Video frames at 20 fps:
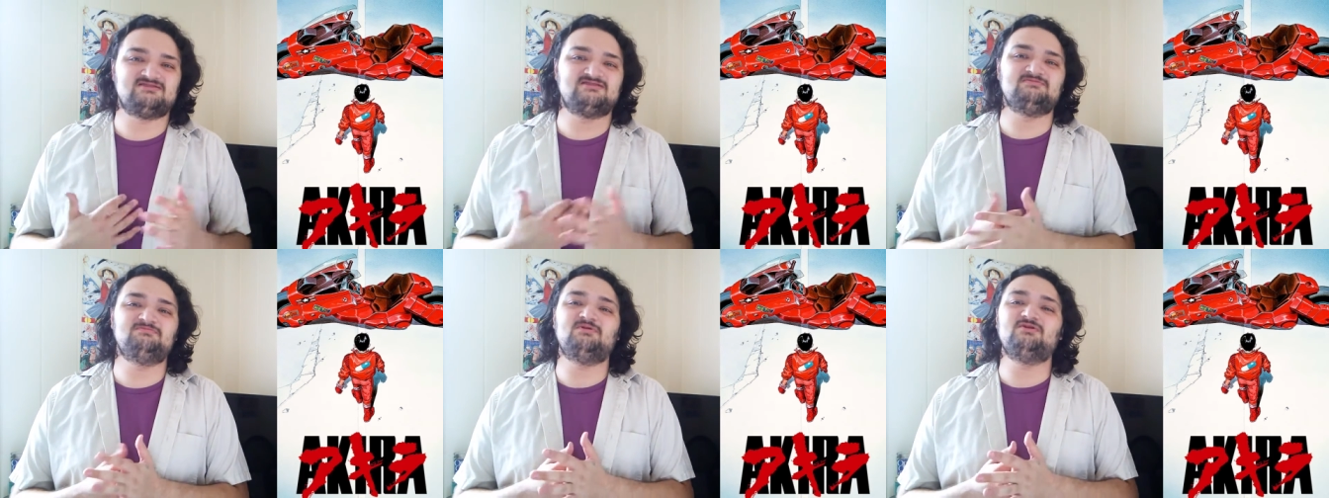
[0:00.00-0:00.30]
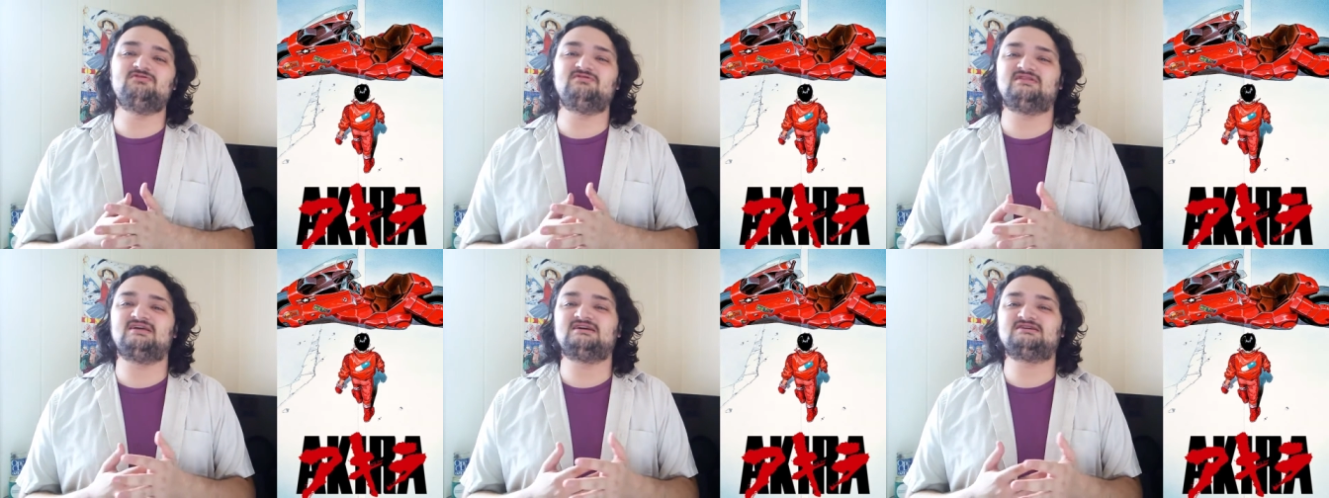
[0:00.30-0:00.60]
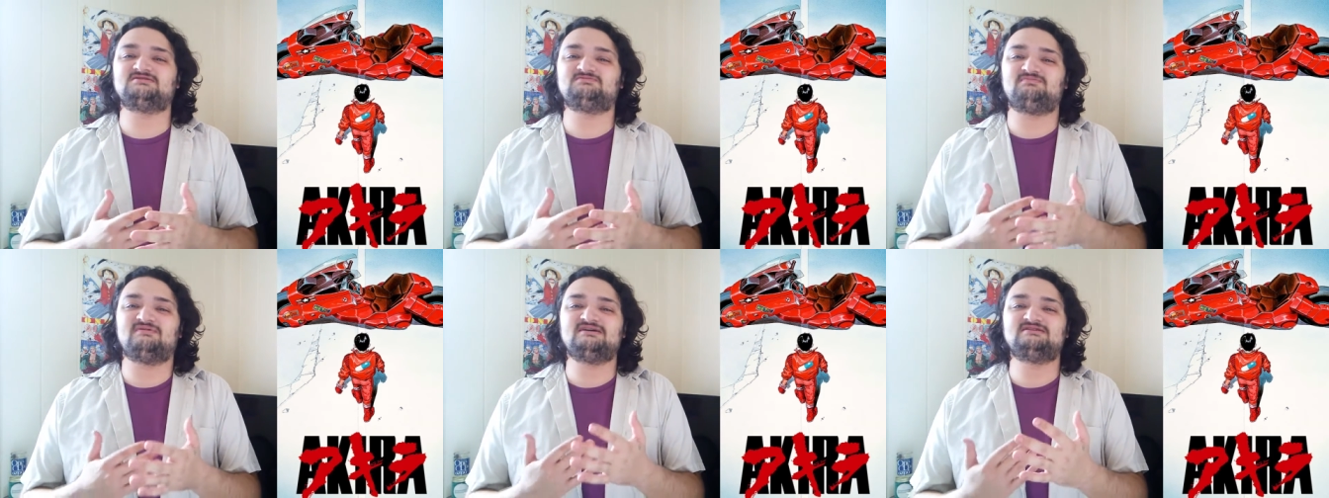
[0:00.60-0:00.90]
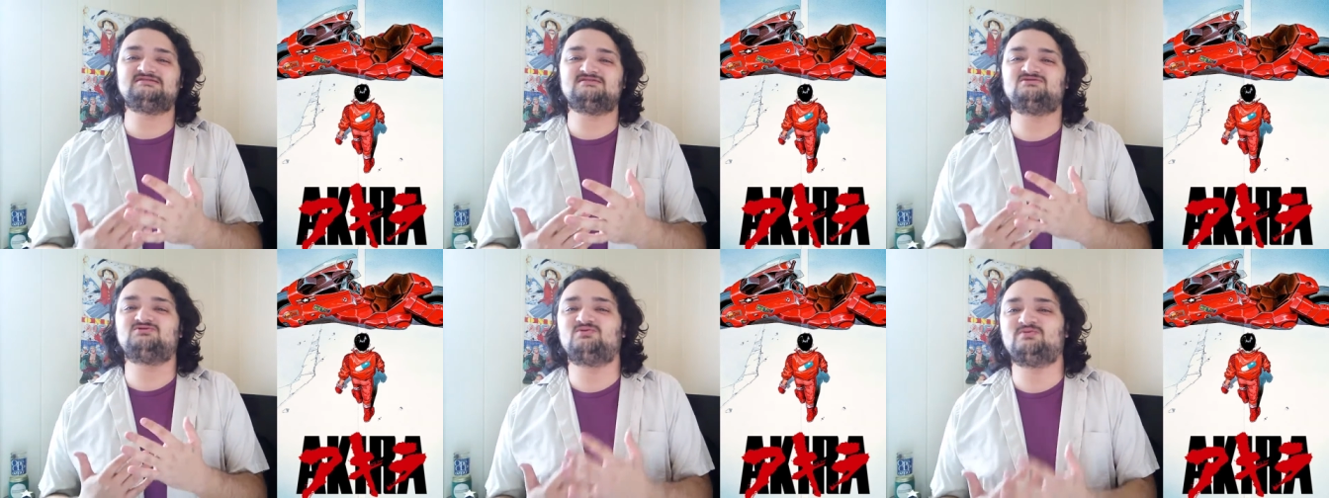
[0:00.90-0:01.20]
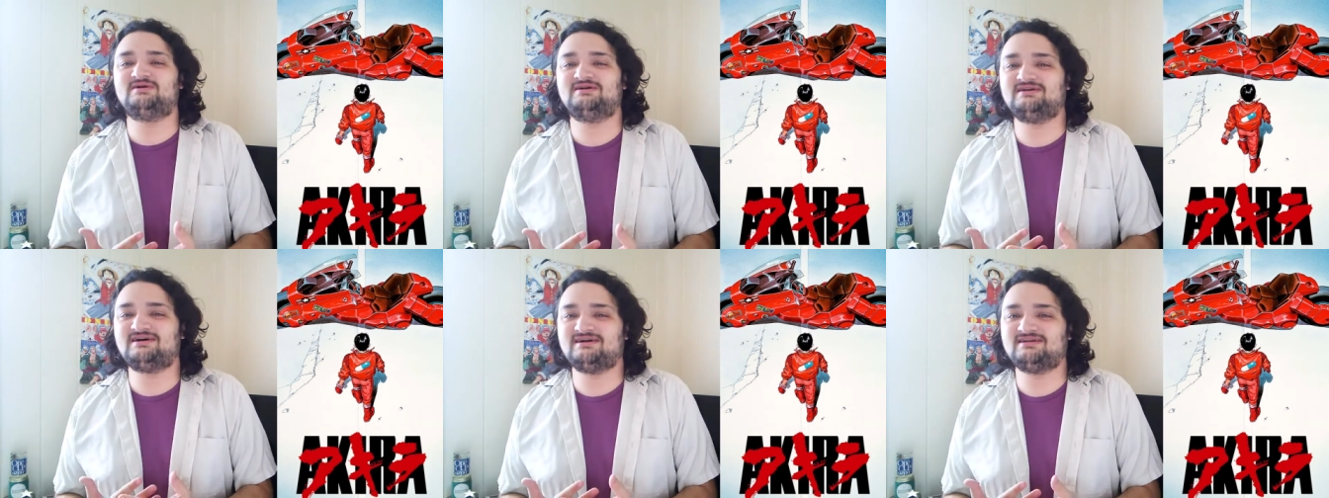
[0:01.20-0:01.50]
The movie takes place in
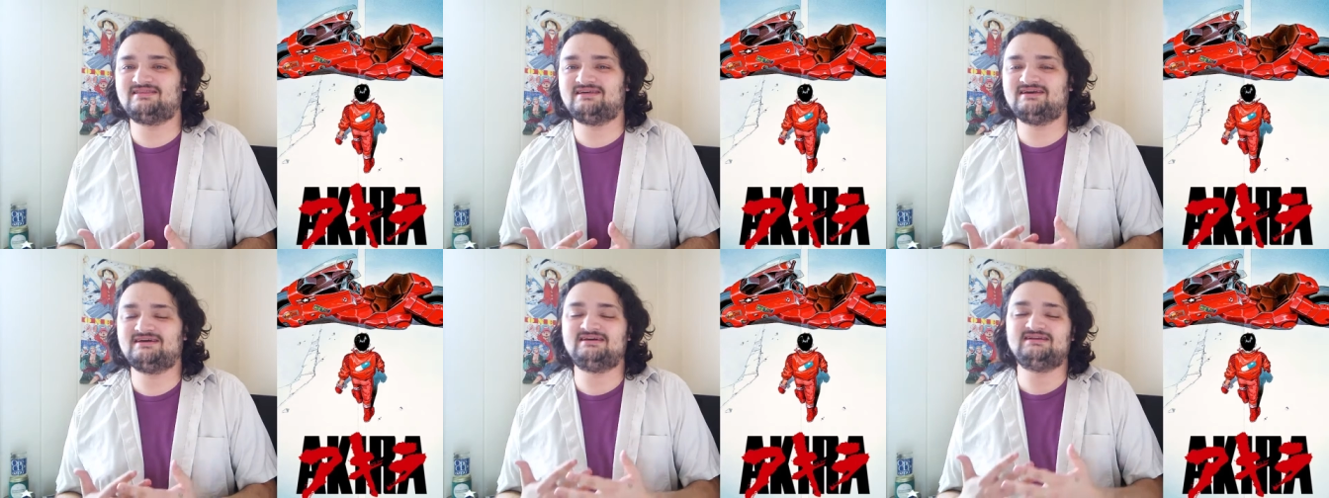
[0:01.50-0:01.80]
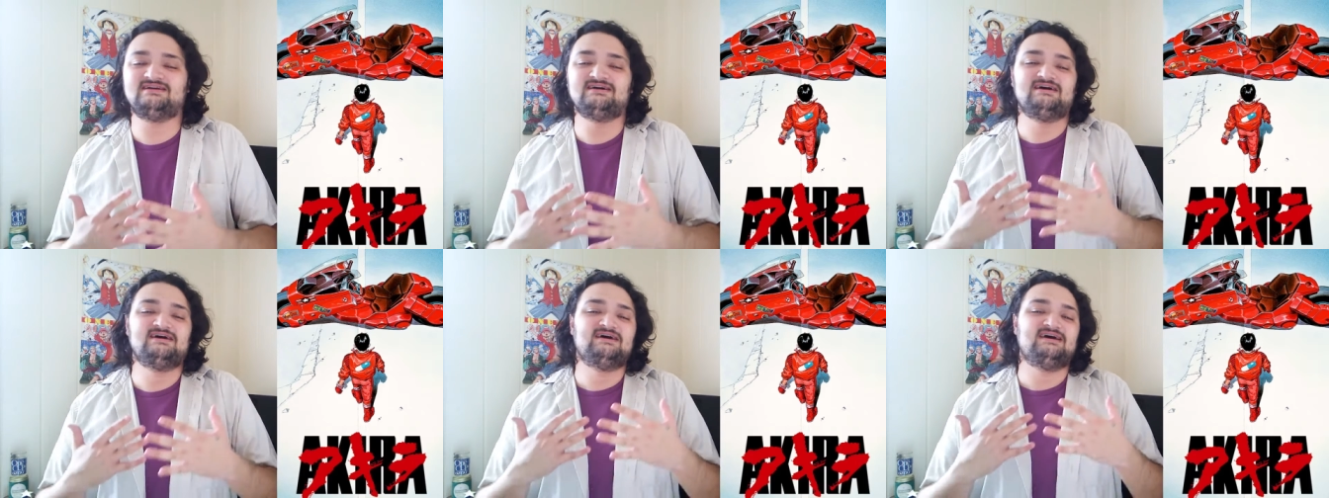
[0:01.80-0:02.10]
twenty nineteen.